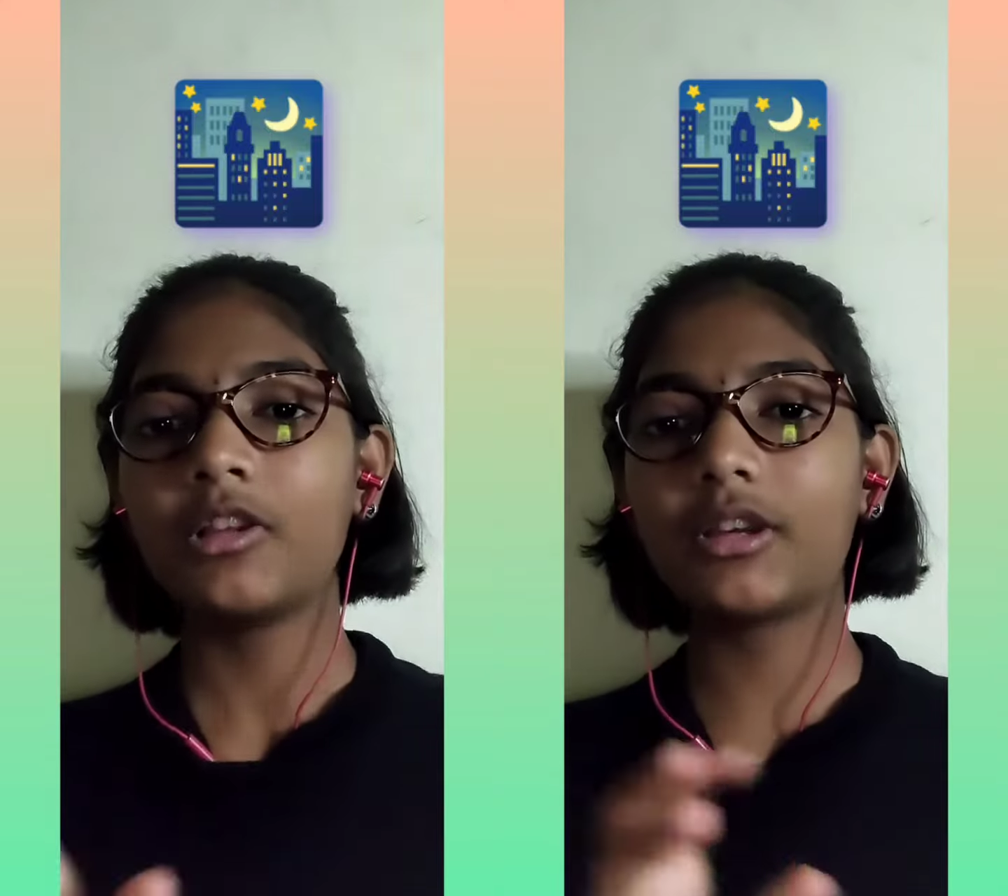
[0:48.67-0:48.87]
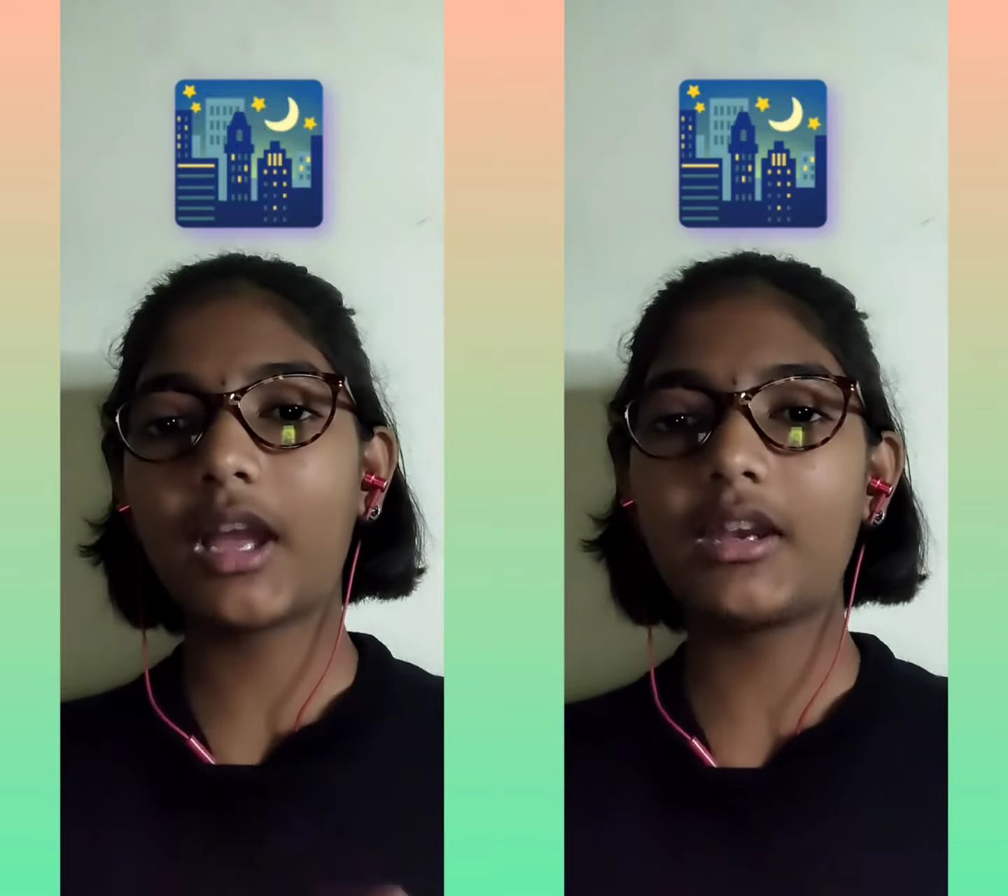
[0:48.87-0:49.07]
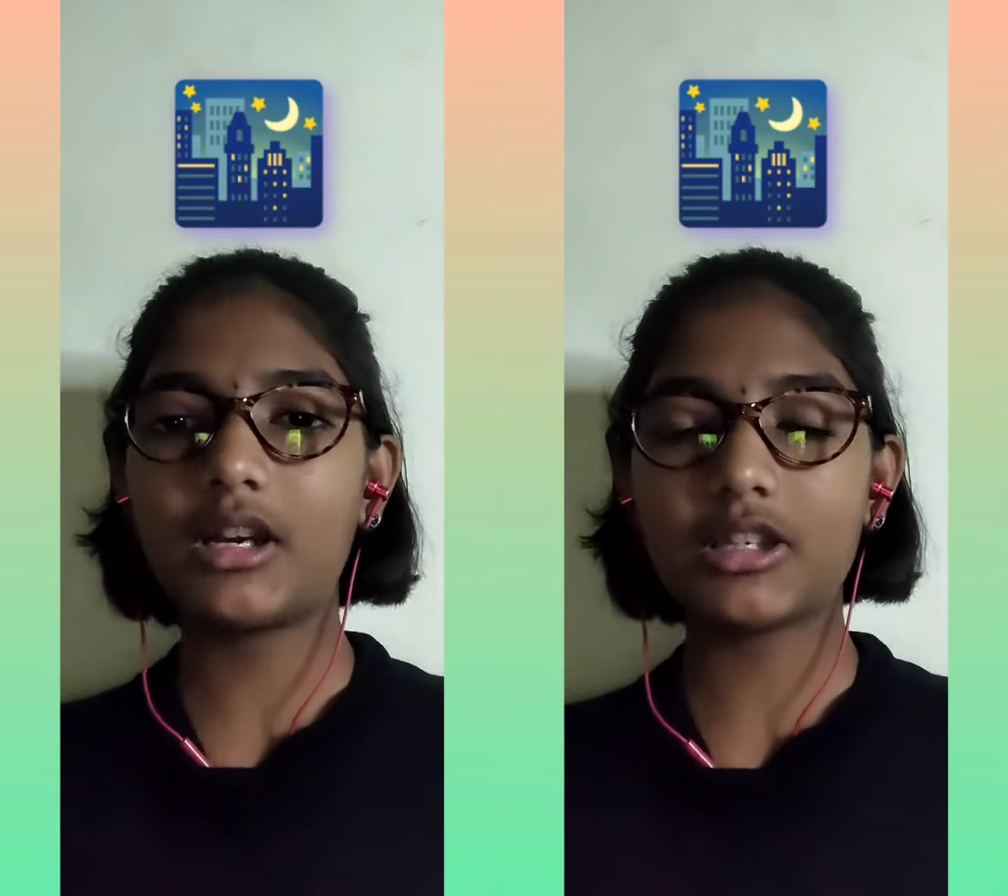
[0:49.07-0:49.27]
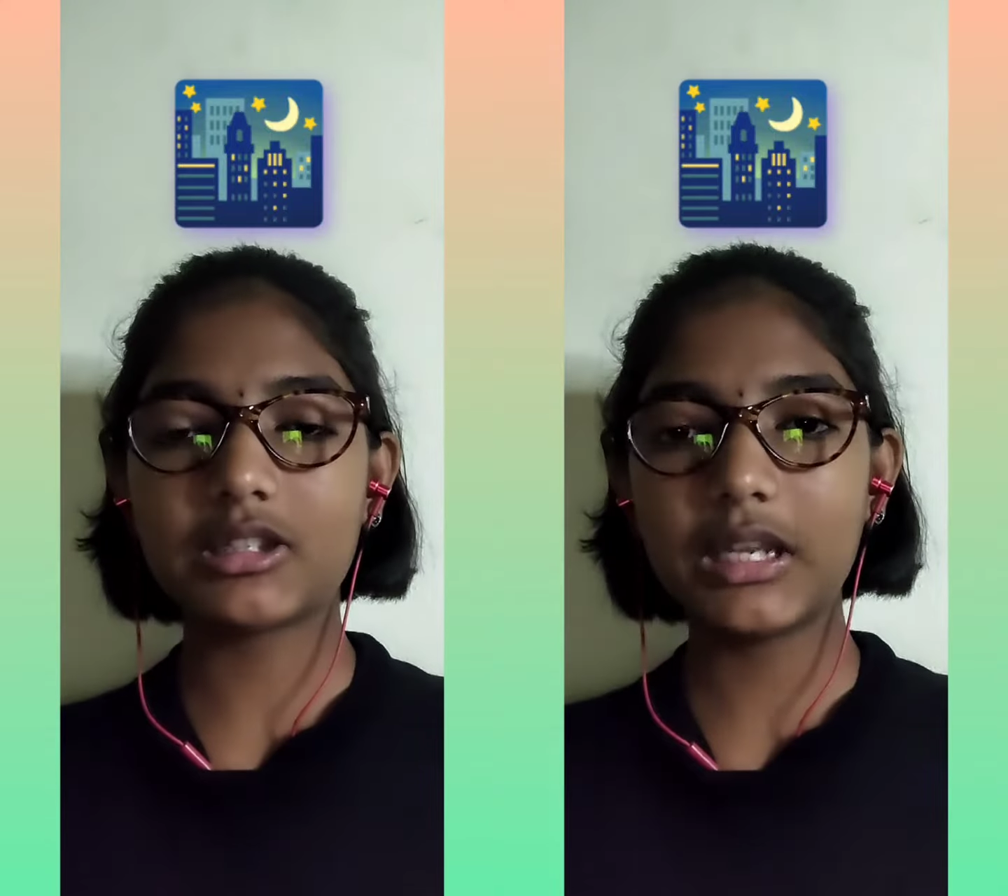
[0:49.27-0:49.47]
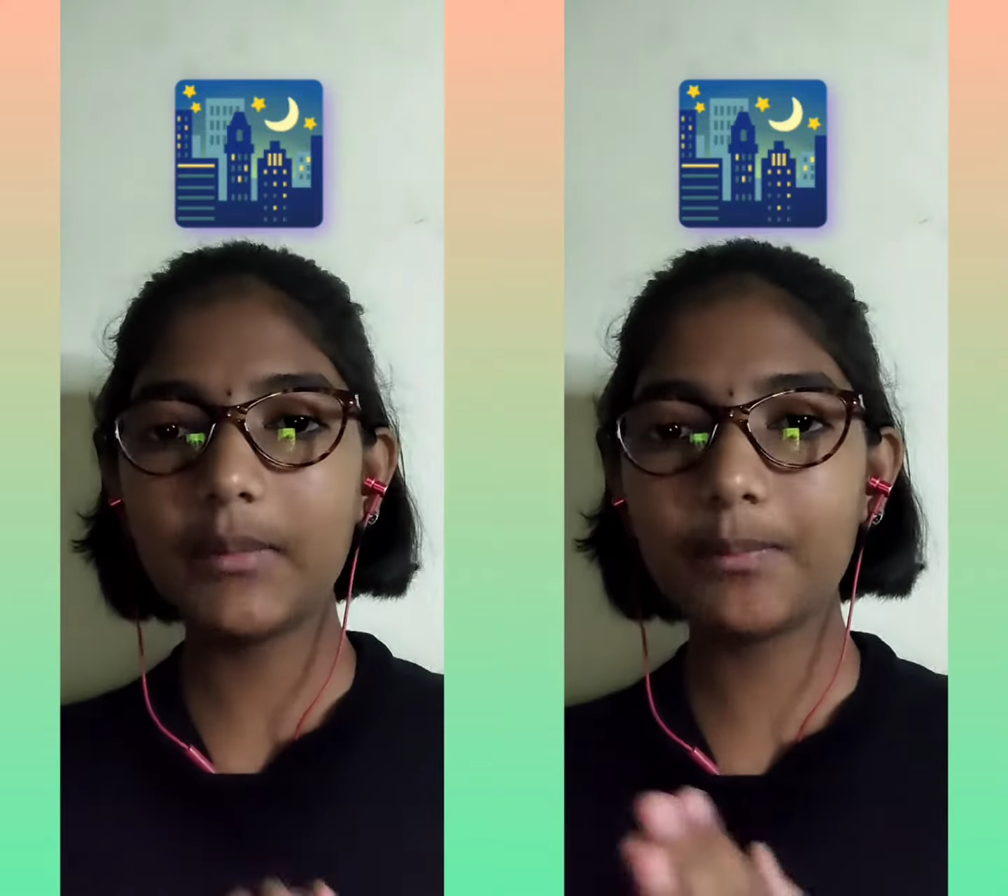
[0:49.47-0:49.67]
you can
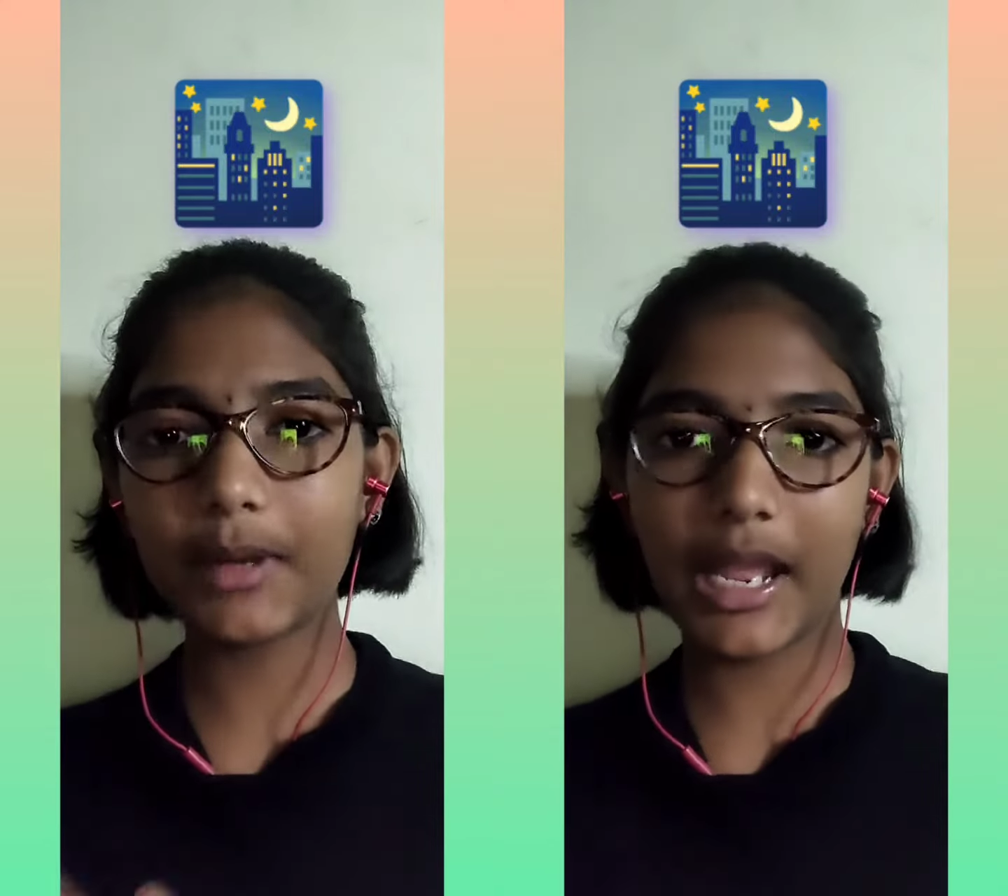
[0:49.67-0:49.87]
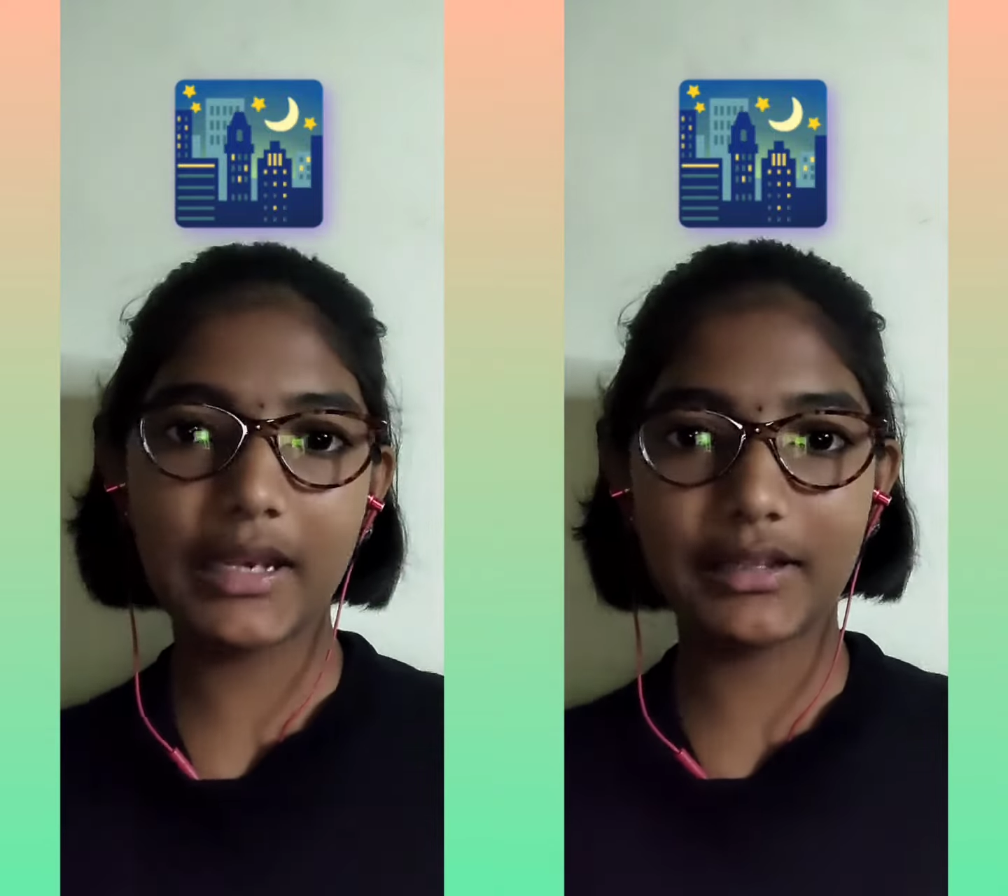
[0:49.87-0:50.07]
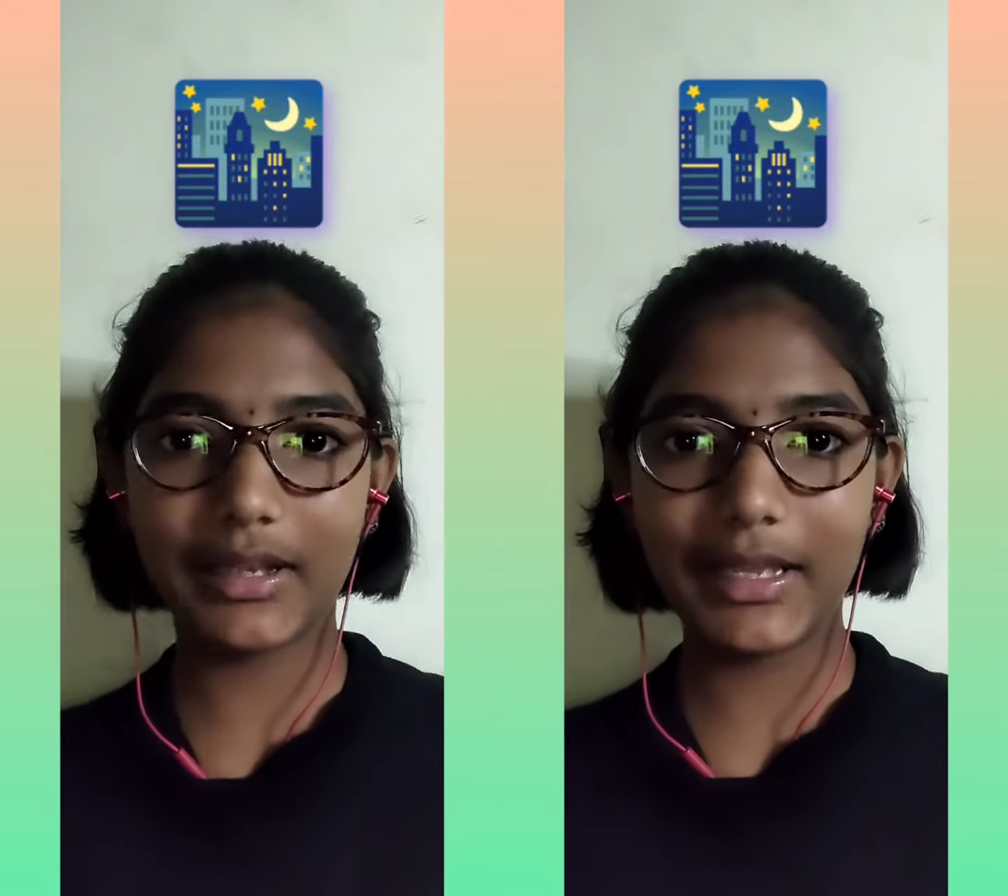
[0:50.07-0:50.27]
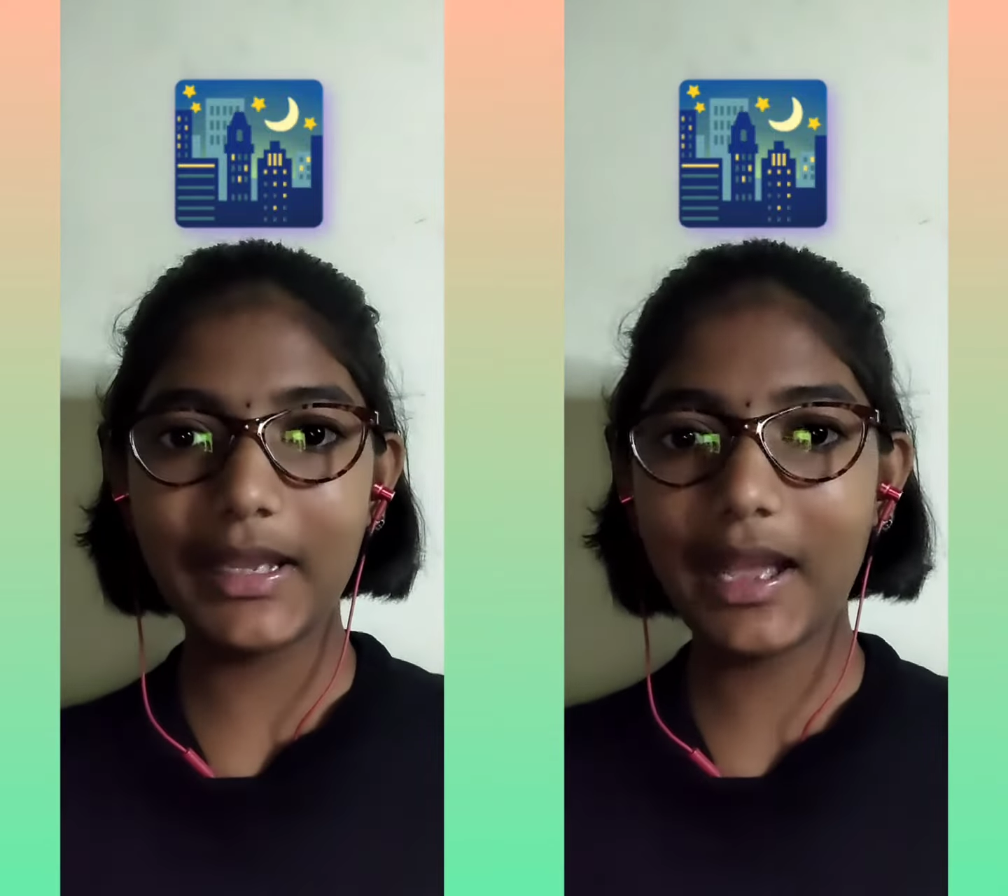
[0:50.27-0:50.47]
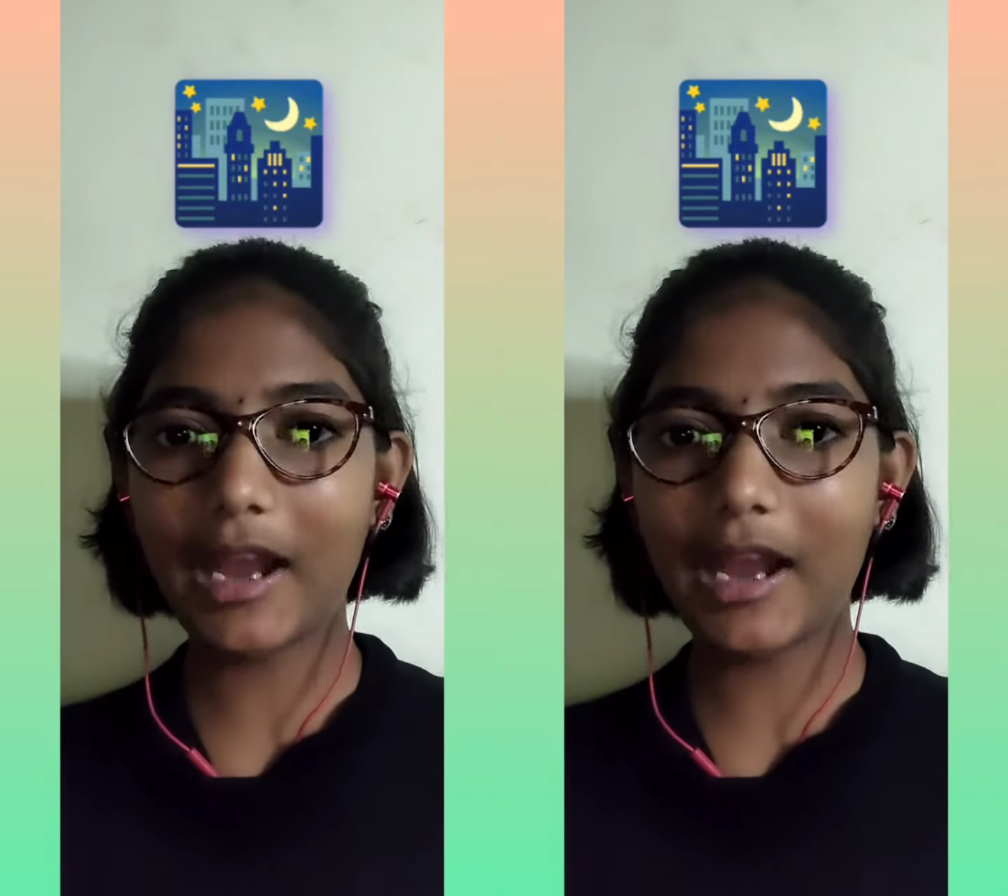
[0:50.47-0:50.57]
sleep lately